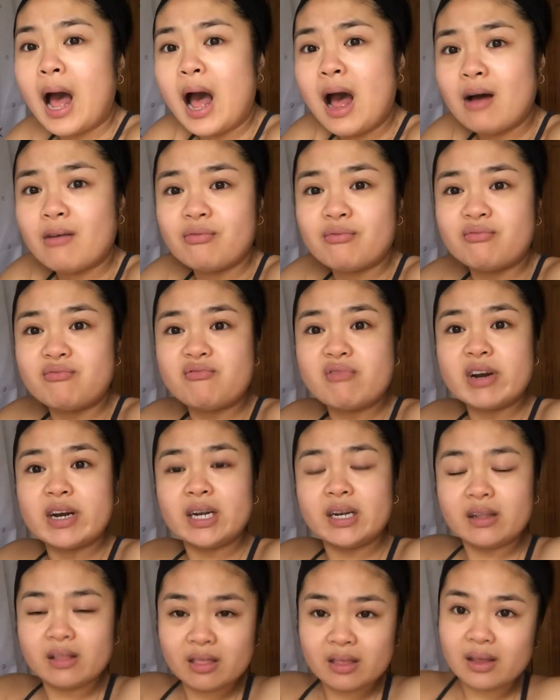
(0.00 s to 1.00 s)
I have
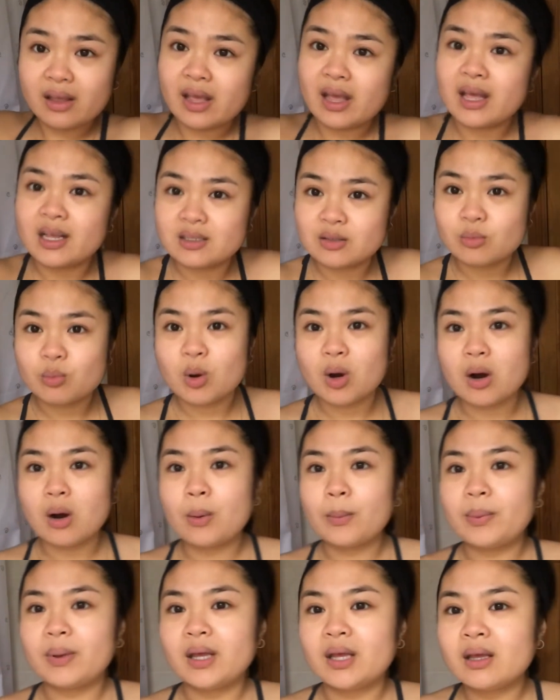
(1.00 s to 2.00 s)
really thick hairs on my
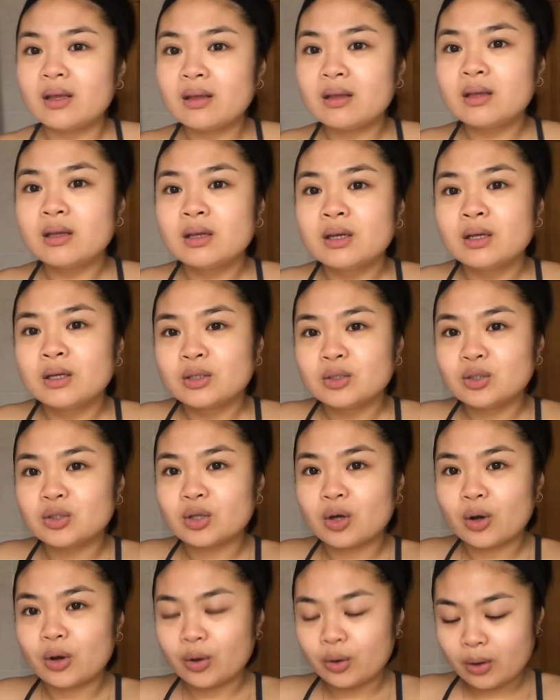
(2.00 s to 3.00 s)
armpit,
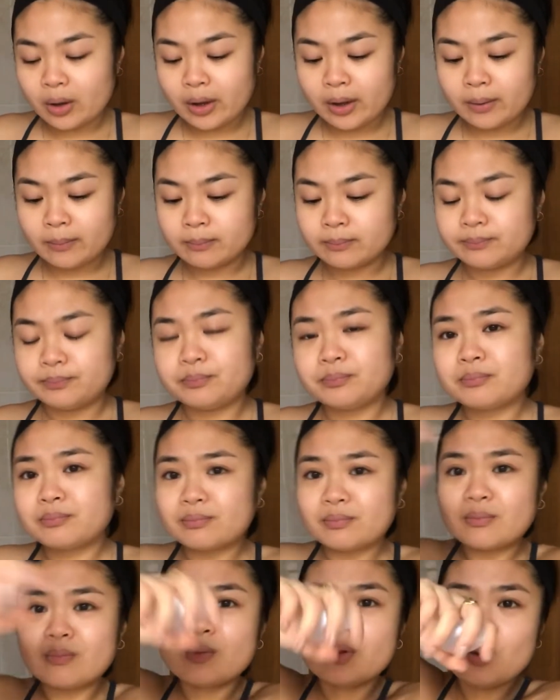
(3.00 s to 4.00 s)
so
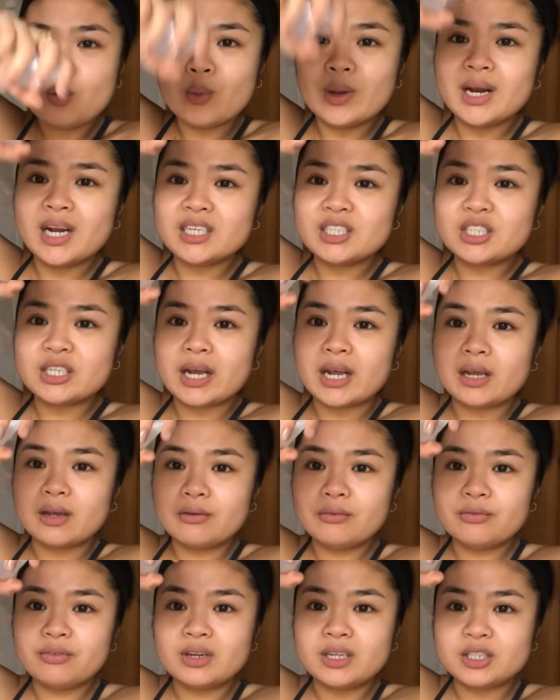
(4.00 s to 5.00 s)
when I
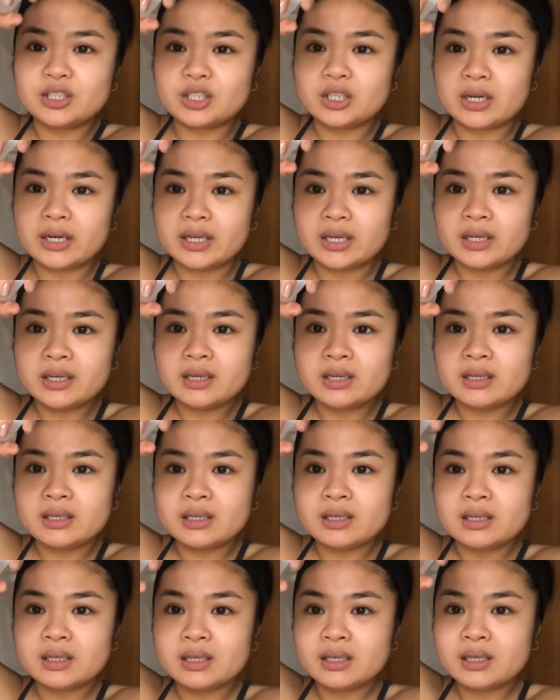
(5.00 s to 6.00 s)
shave, literally,
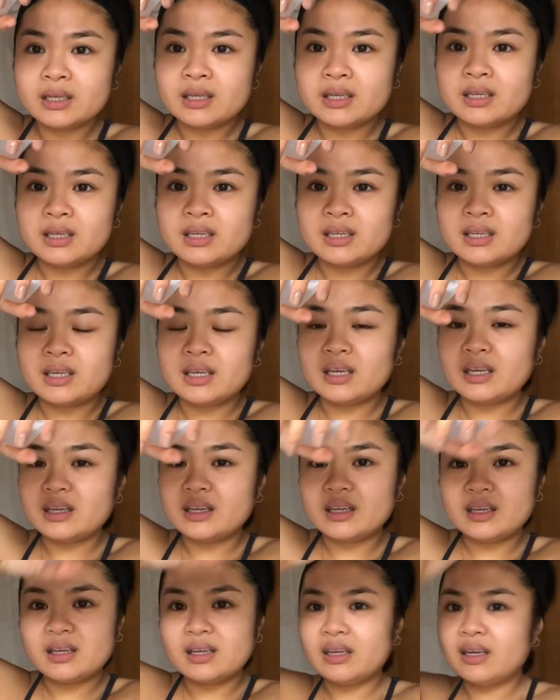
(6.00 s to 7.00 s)

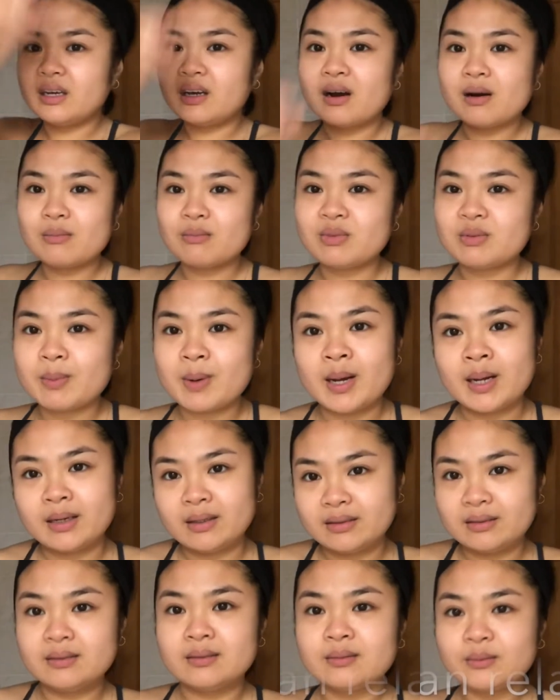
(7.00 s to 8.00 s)
it comes back
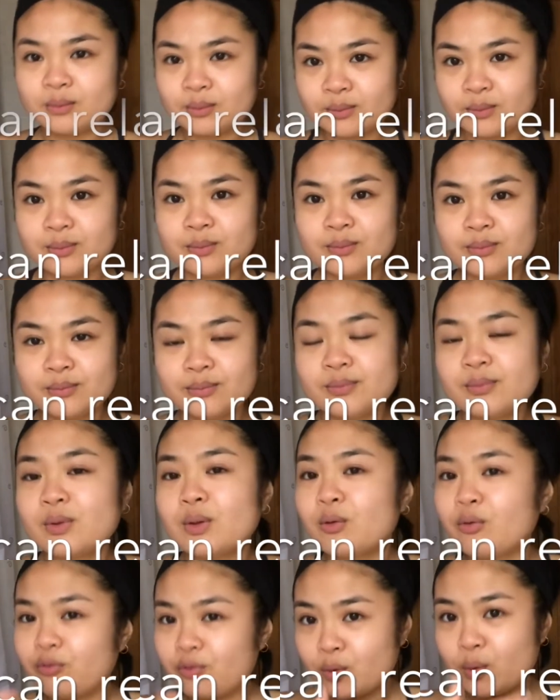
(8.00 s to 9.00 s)

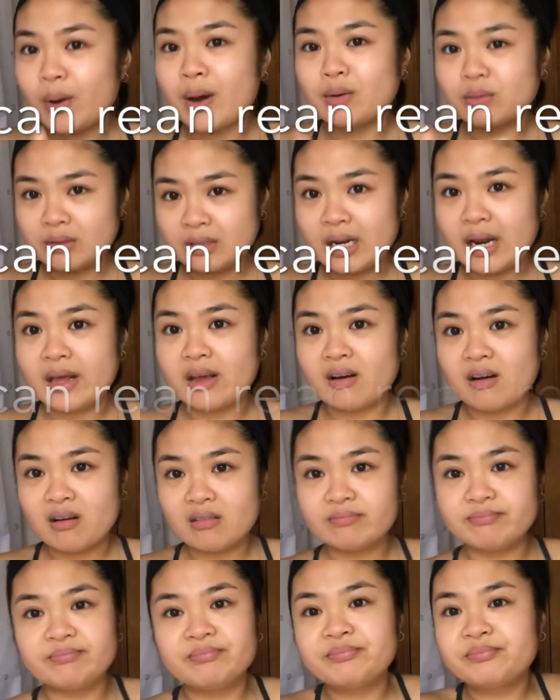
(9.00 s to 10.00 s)
a few hours later,
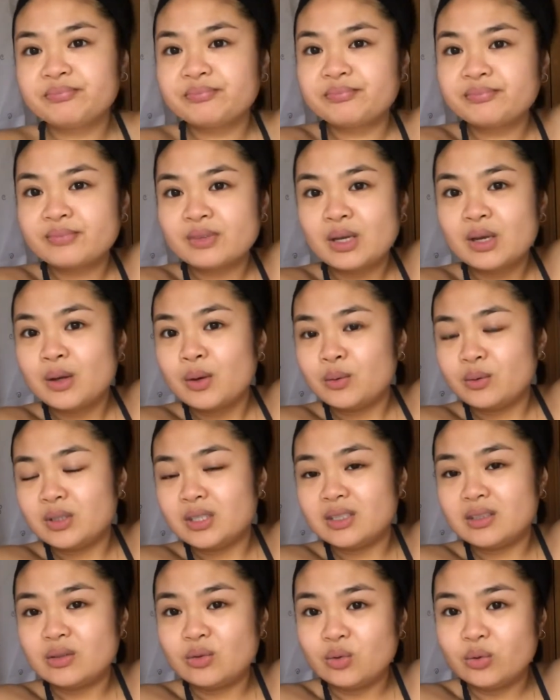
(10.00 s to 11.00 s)
which
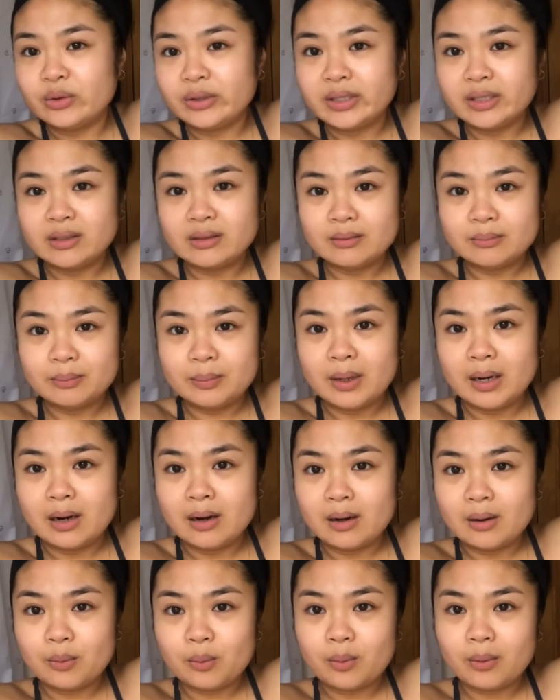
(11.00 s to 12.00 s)
is annoying, but
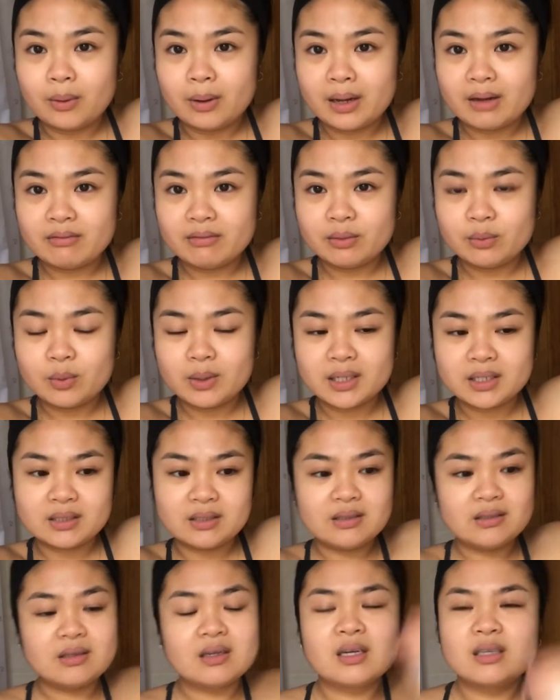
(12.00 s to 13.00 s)
having a wax
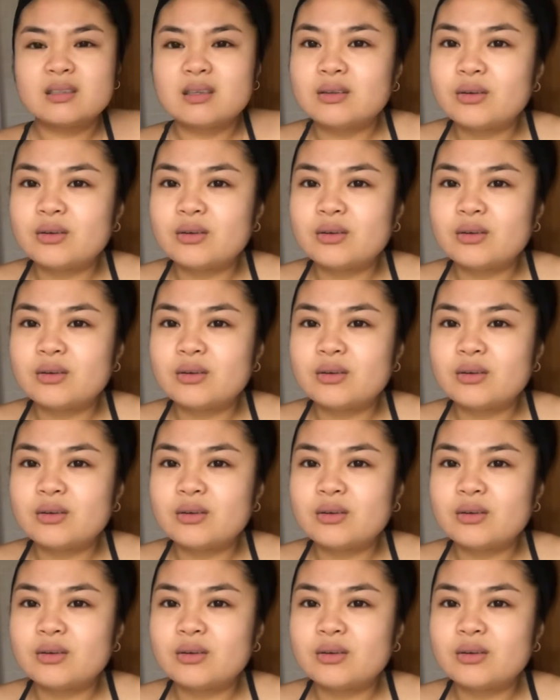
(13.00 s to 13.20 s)
is nice.